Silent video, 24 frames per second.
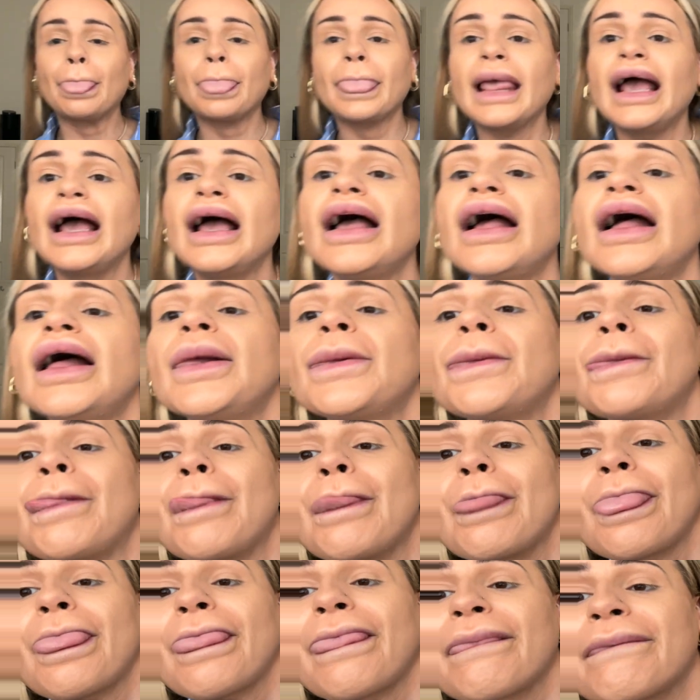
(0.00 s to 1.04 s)

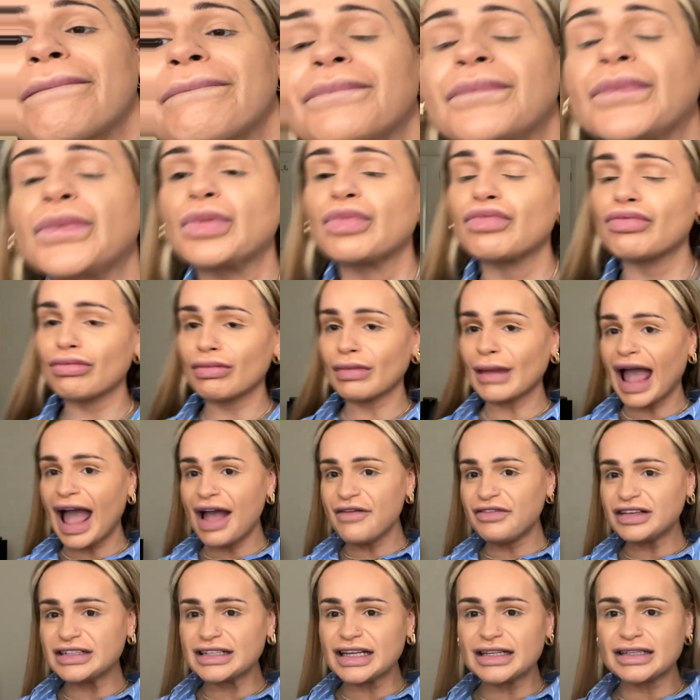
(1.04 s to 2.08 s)
Ever
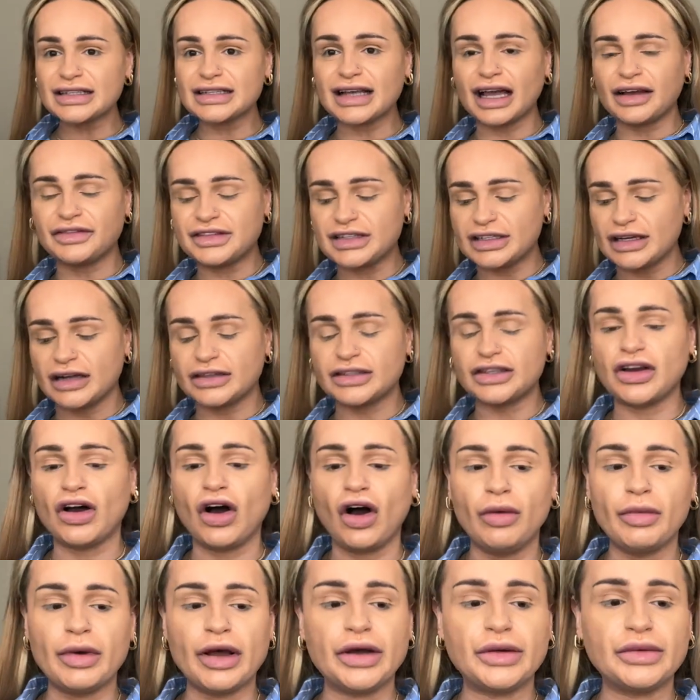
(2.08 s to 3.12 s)
since I've started
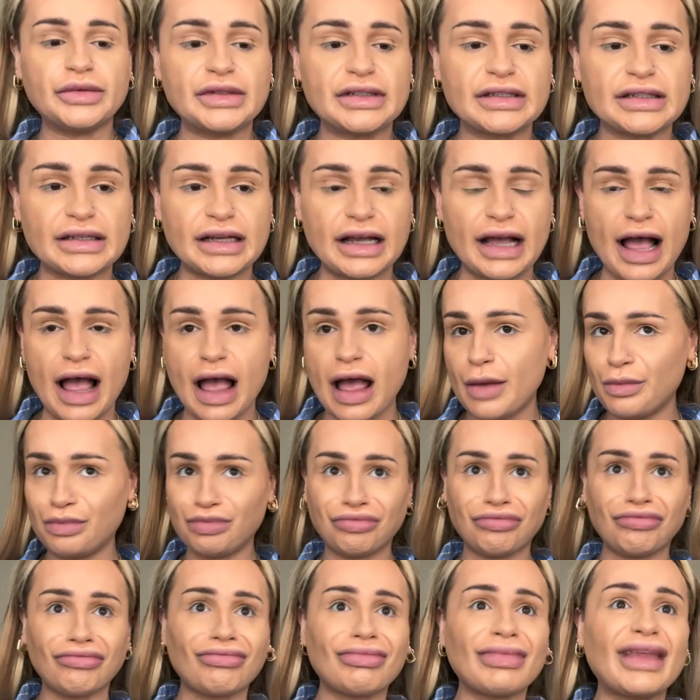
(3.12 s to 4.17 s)
hormones, I
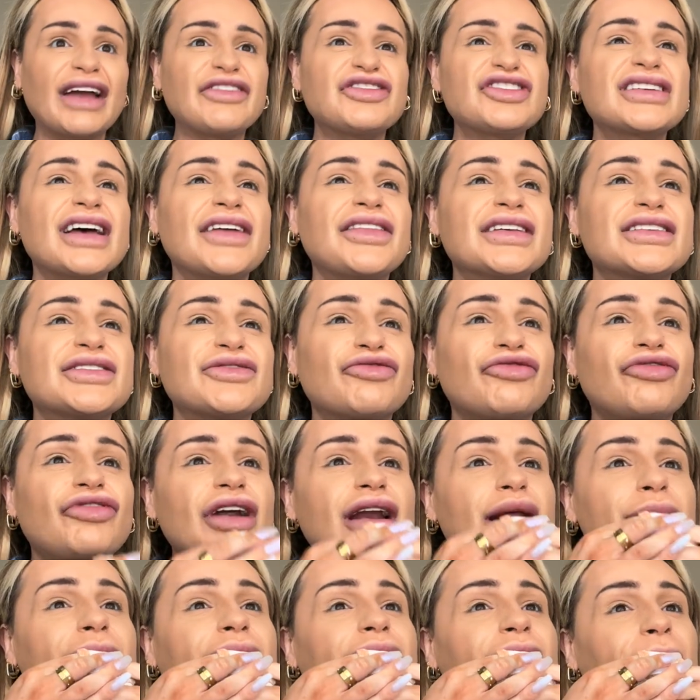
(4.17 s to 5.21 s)
just had this
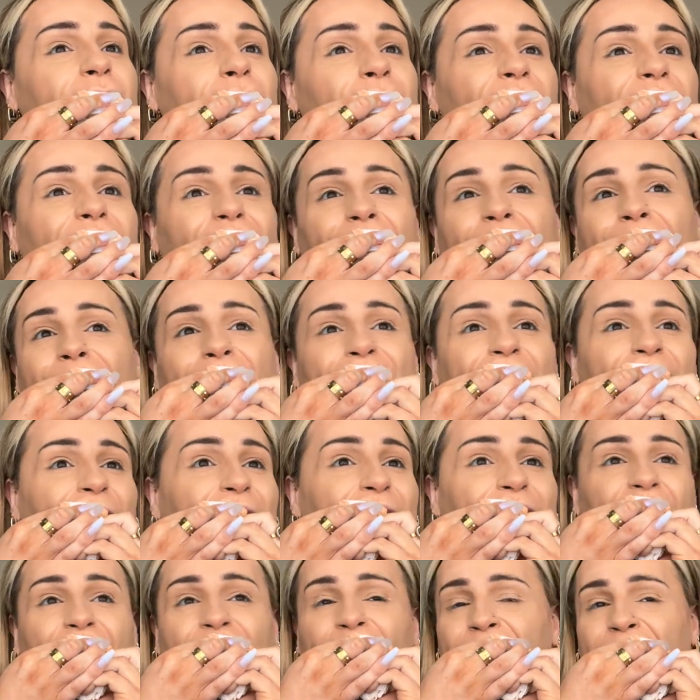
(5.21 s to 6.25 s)
really bad upper lip
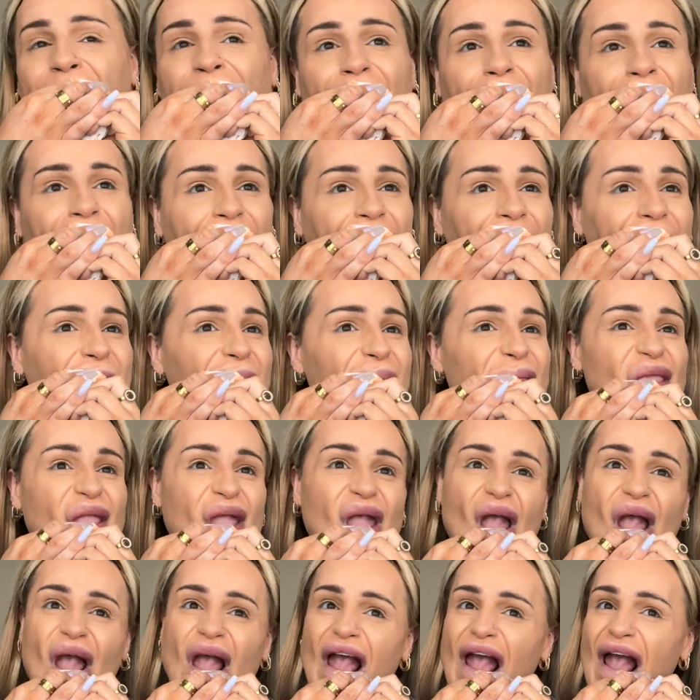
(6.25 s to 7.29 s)
problem.
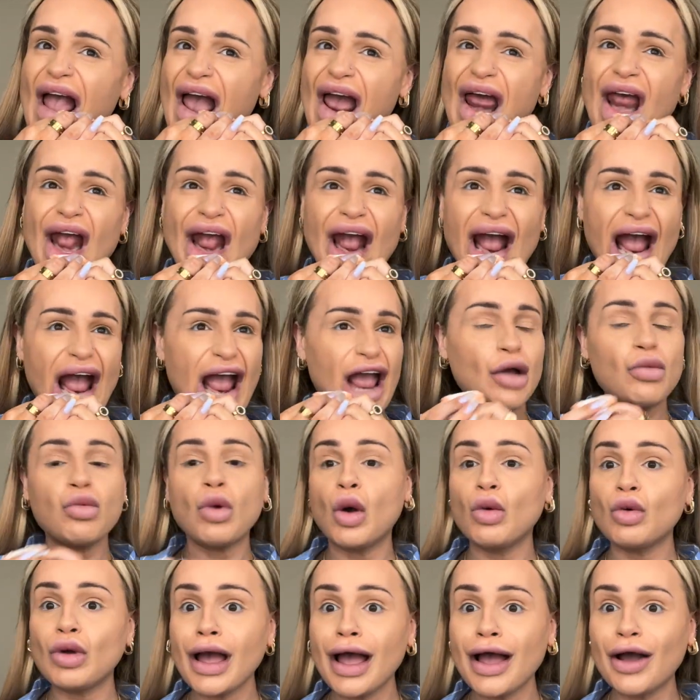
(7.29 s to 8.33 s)
It
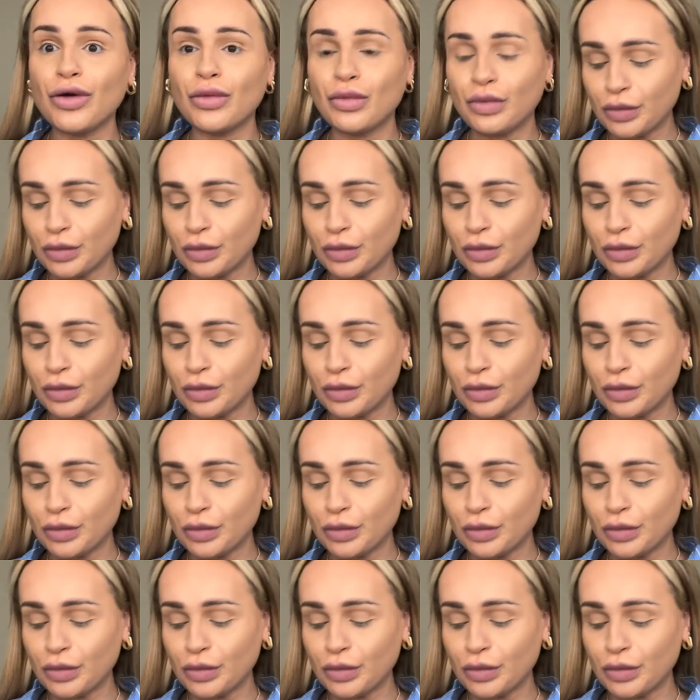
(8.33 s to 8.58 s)
won't go.